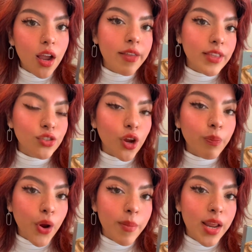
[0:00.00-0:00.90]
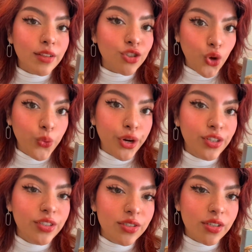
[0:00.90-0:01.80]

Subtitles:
and these are permanent toners.